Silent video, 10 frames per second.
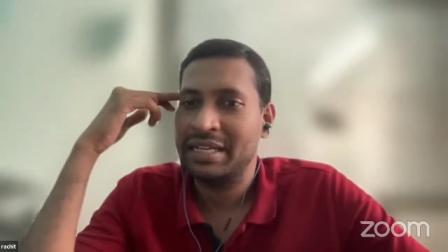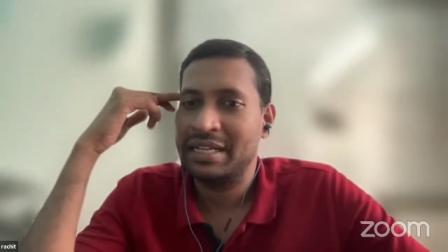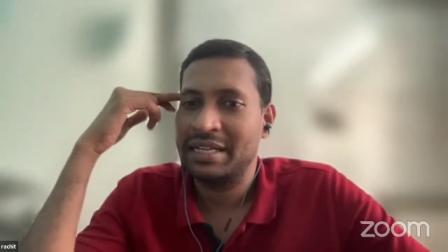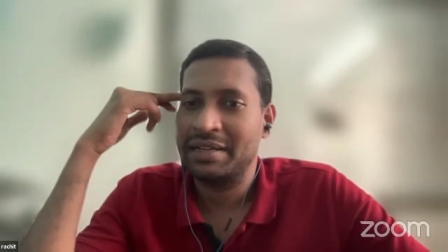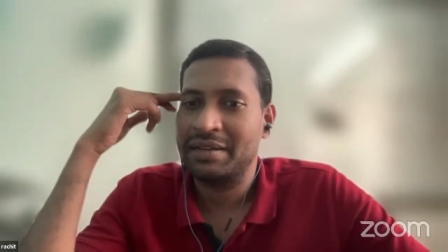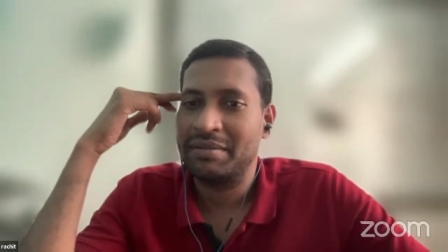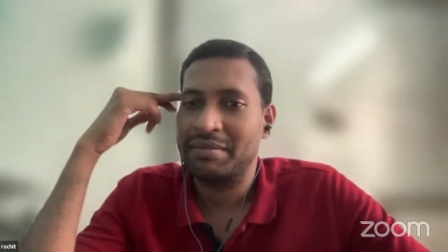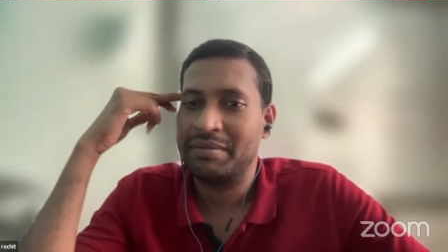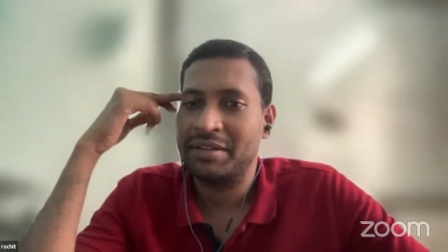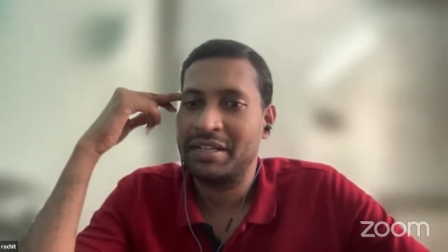are
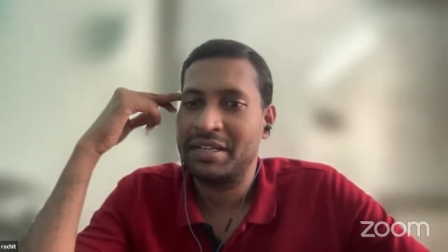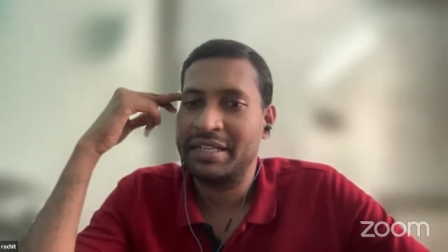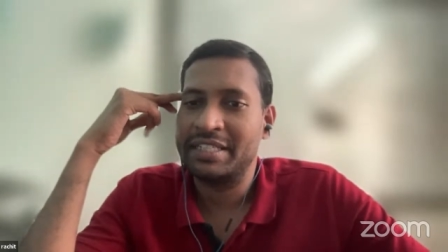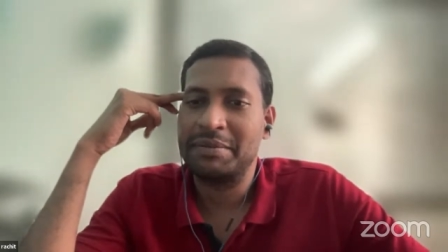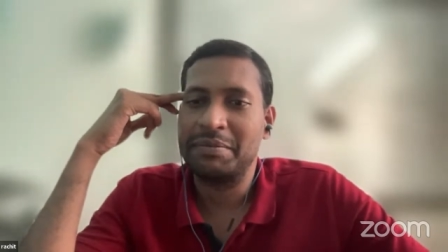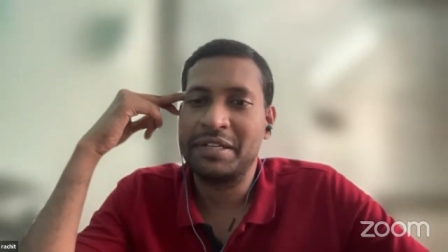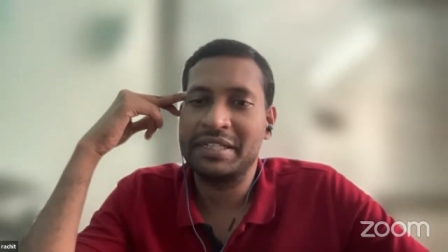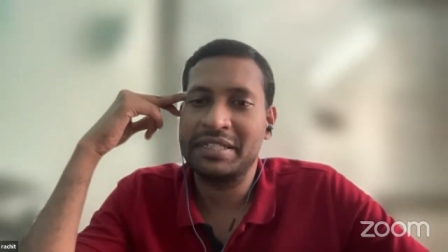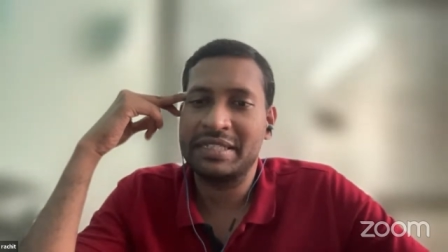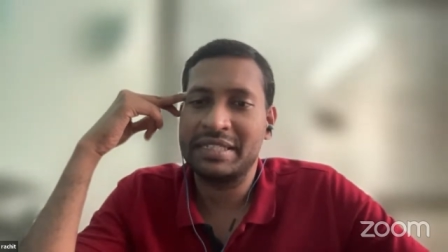
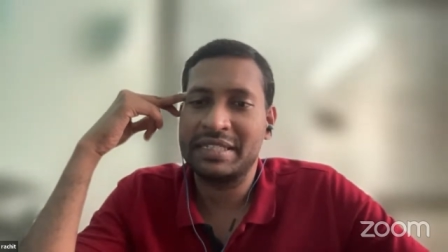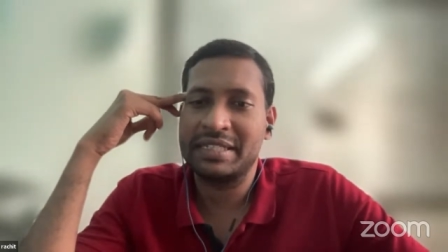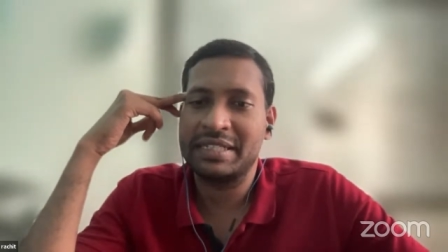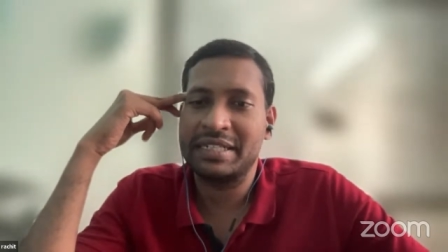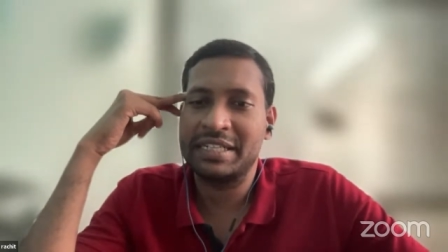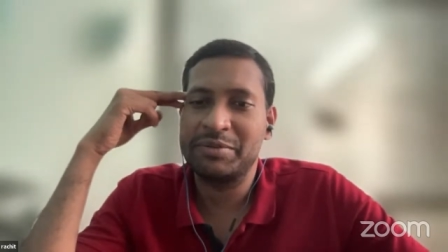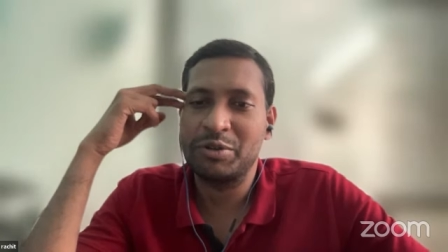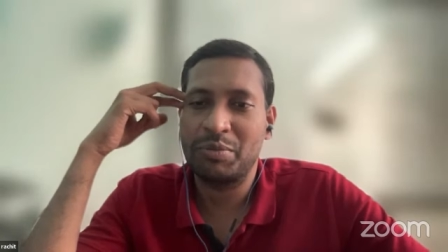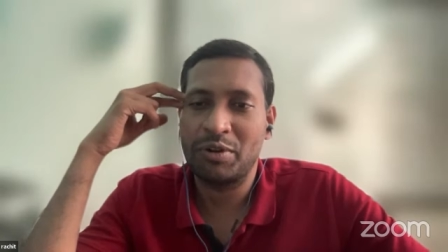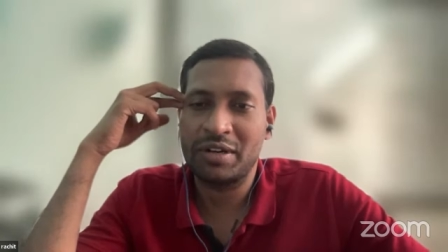receptors that seems
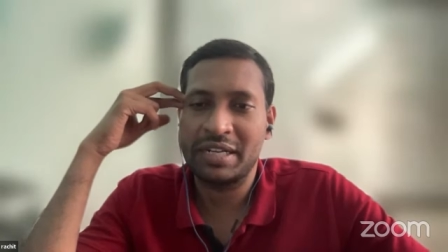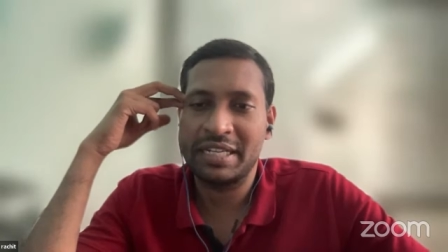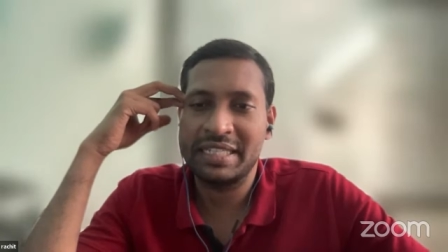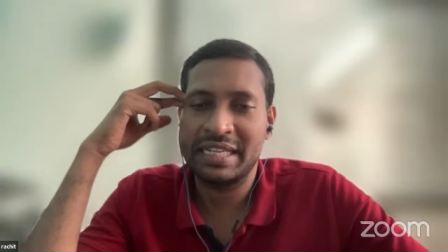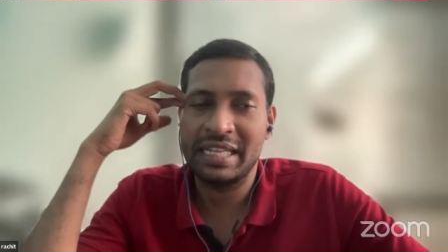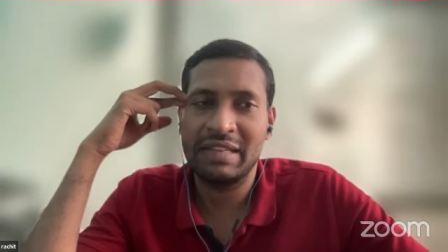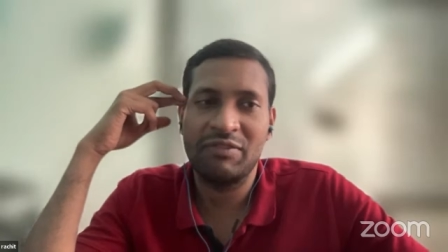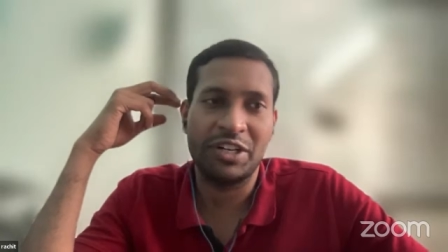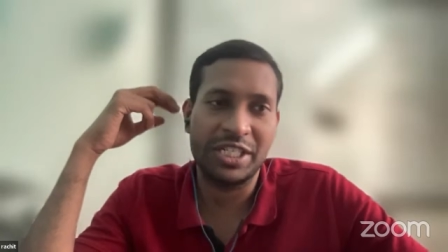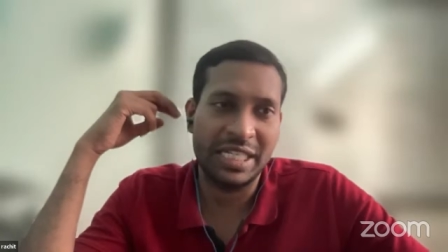to block T cell
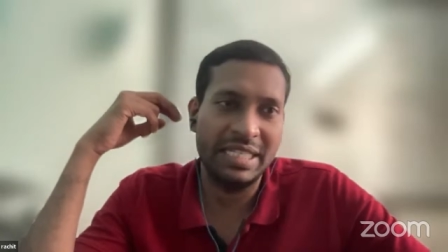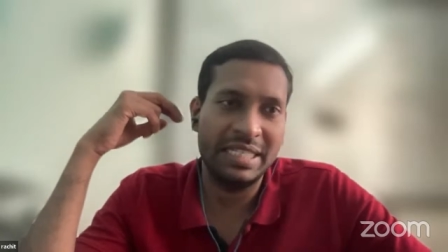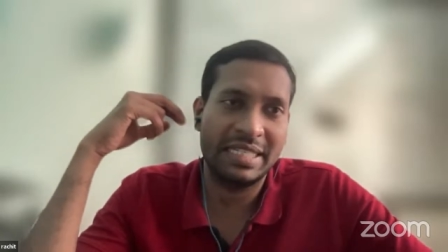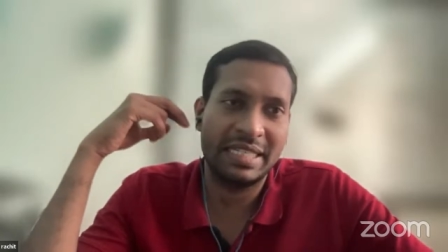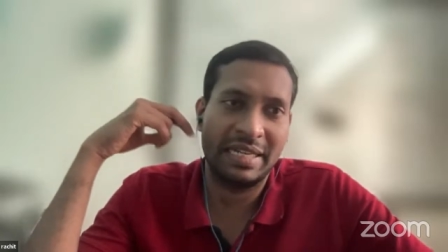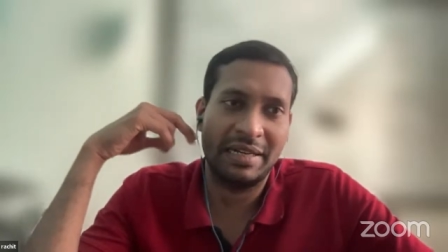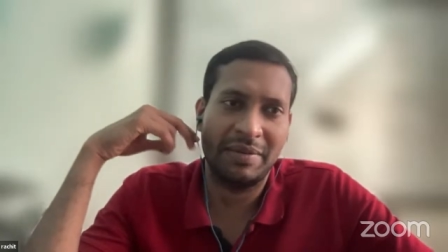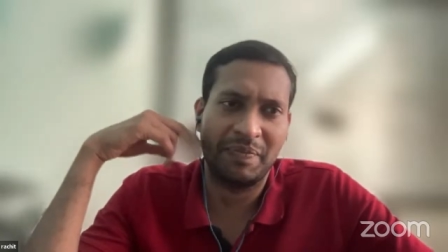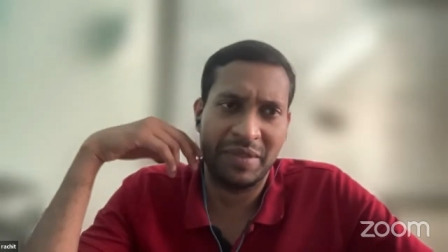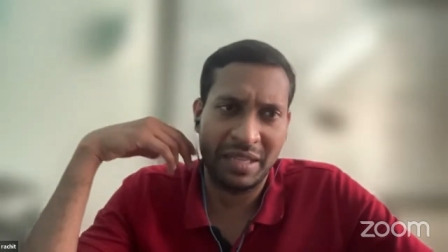functions.
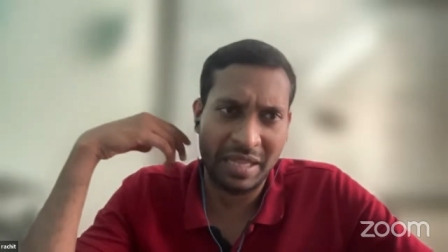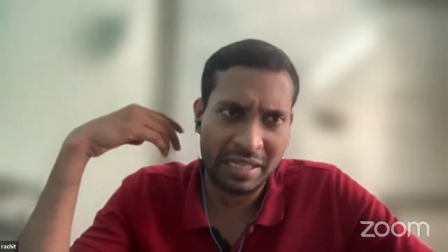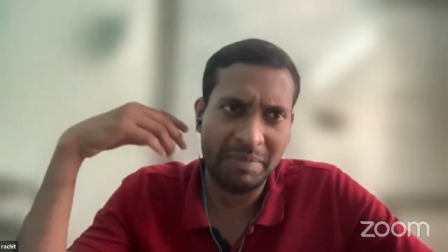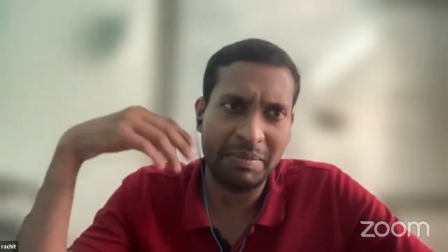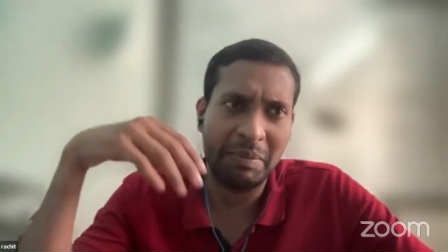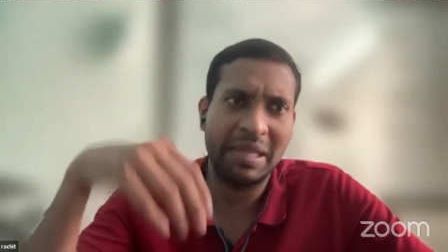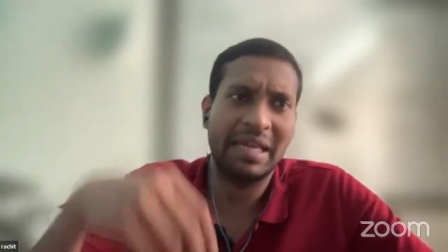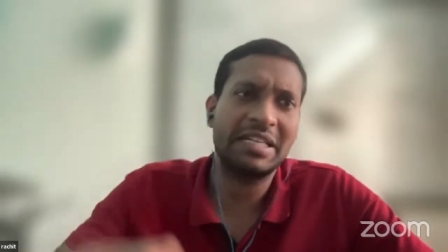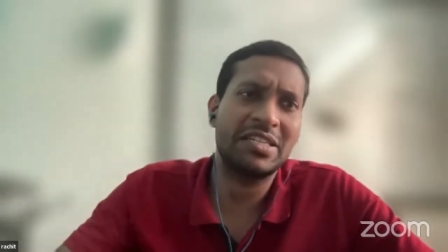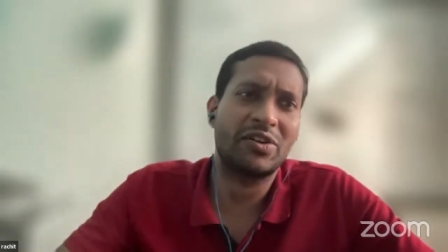There are some
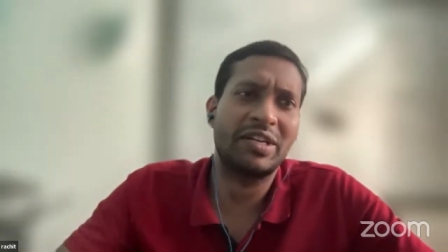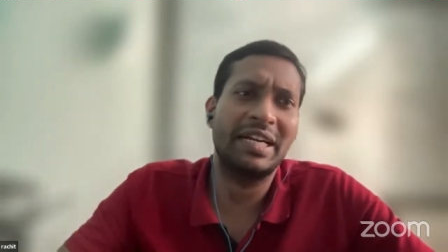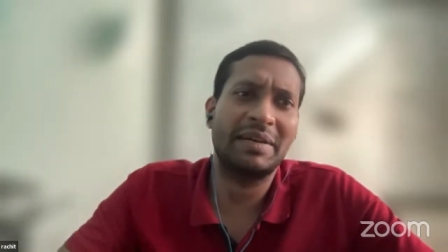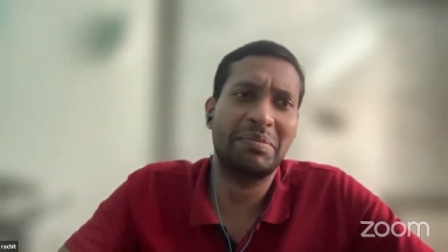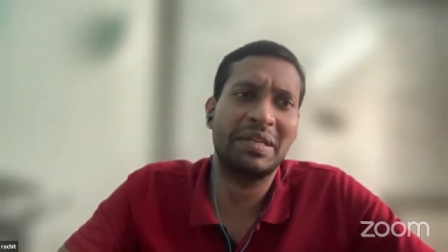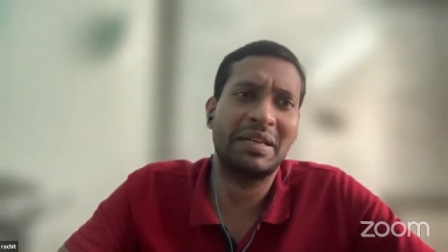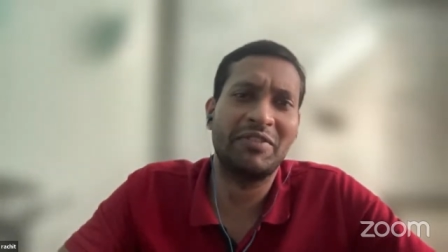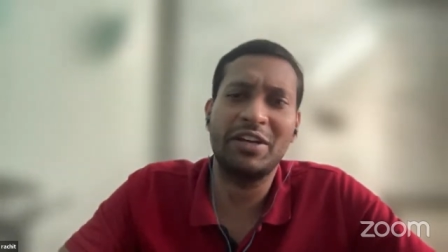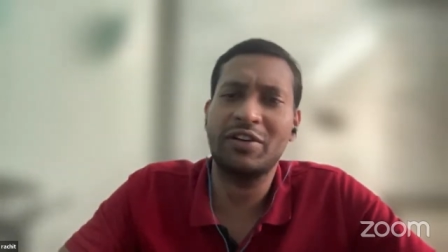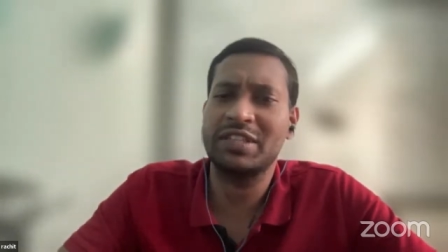publications on it. I've been
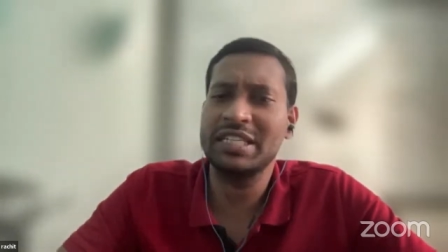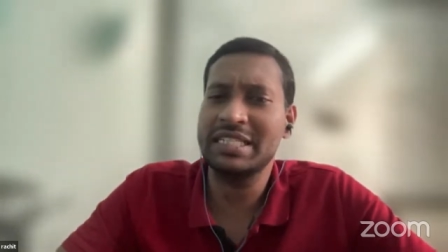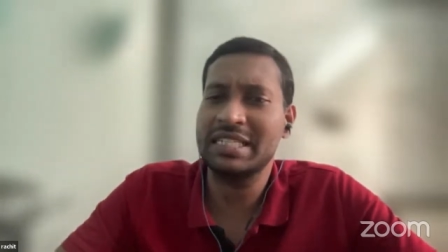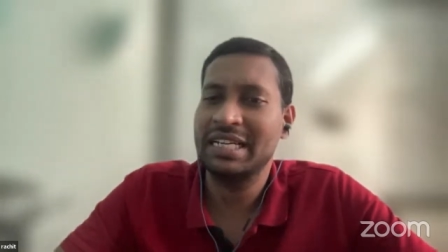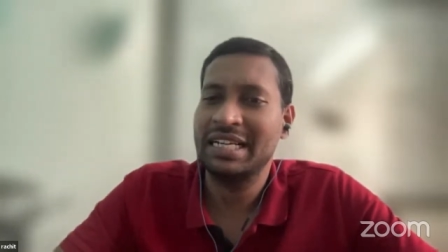aware of this.